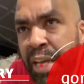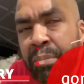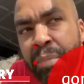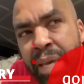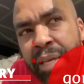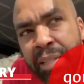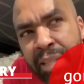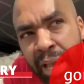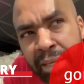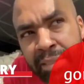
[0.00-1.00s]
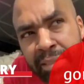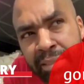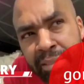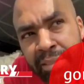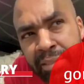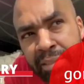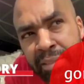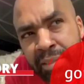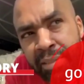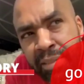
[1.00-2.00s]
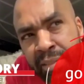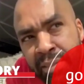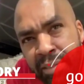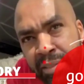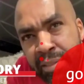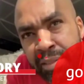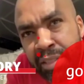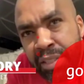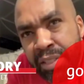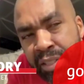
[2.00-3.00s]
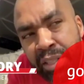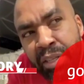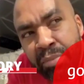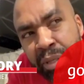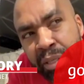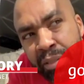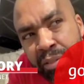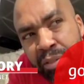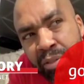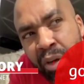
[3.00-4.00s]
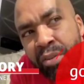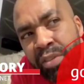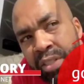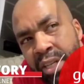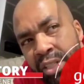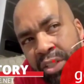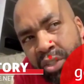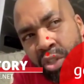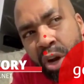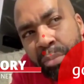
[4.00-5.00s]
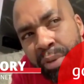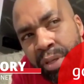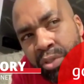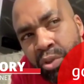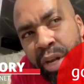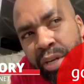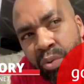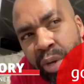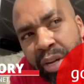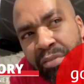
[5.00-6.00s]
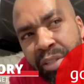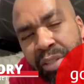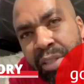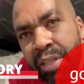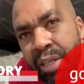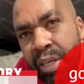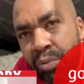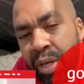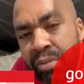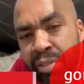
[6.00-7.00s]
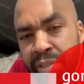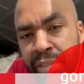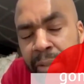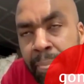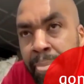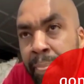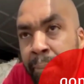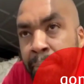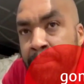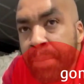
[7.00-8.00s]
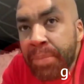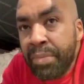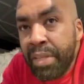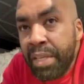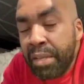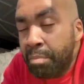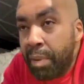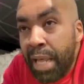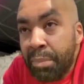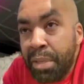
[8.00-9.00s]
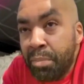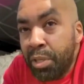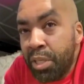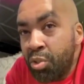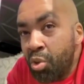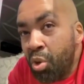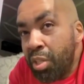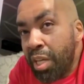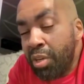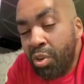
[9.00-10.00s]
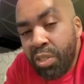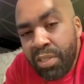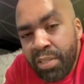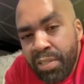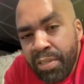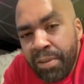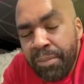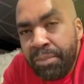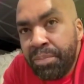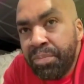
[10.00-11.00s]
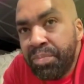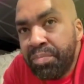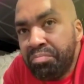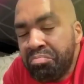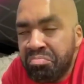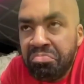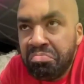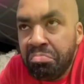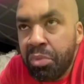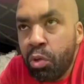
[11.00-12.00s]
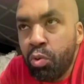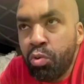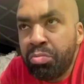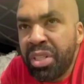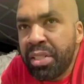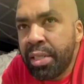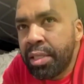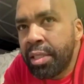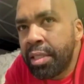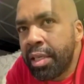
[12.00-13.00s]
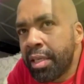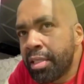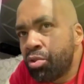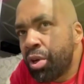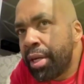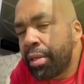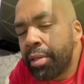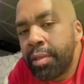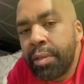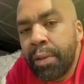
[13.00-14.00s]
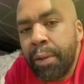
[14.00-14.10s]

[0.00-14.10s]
and make that disturbing conversation, topic, trend, whatever, relevant. If black people ignored that nonsense, there wouldn't be such a thing as a trend.